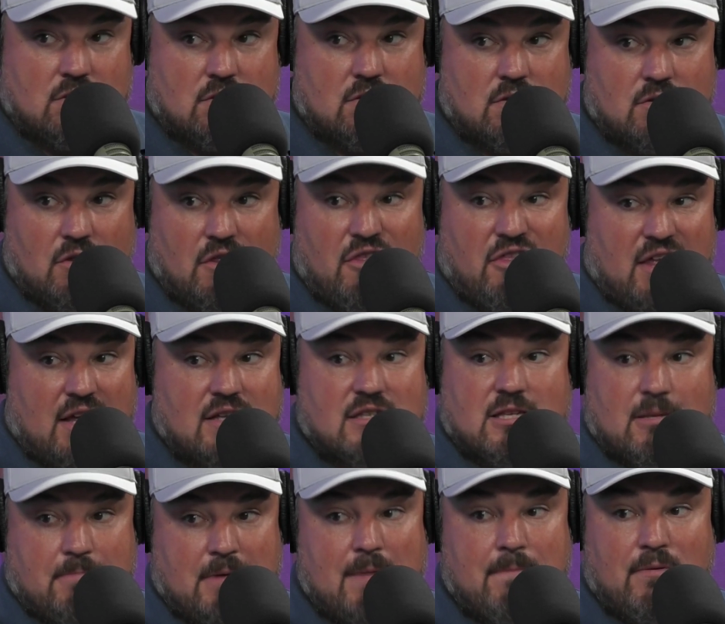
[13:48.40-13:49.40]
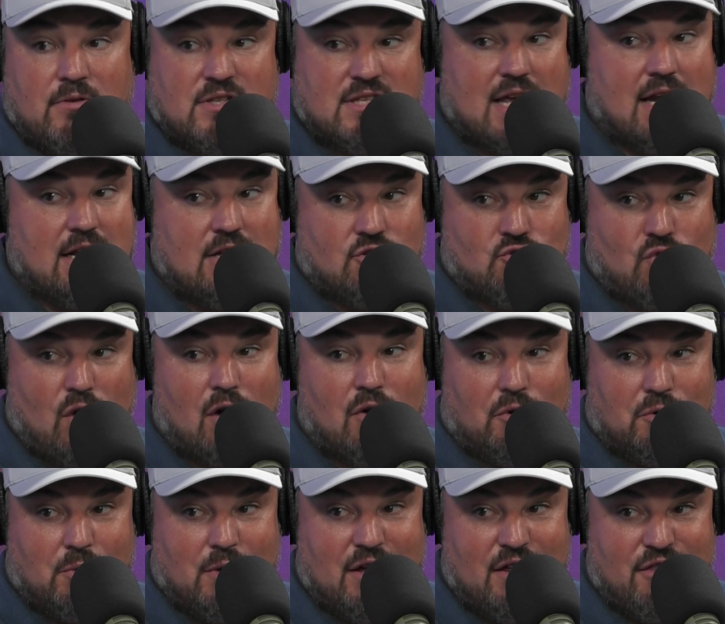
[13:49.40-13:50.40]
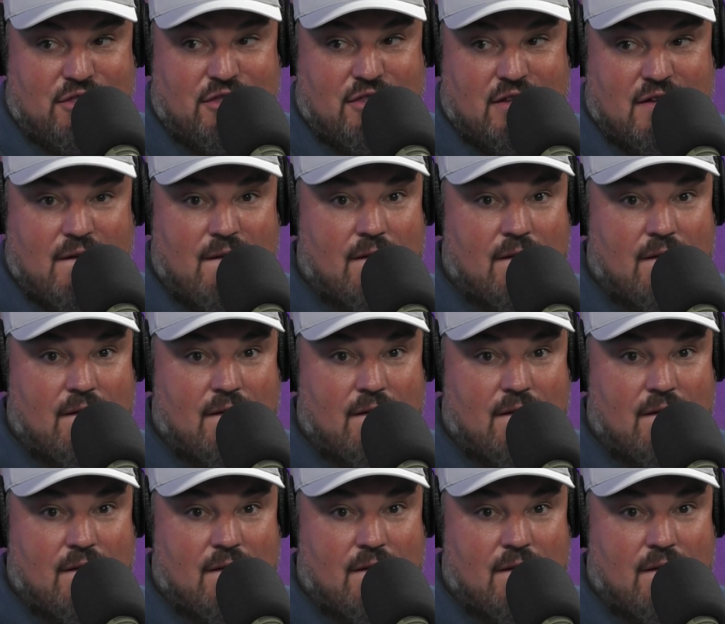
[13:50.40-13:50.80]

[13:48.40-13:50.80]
the things that people said he struggled with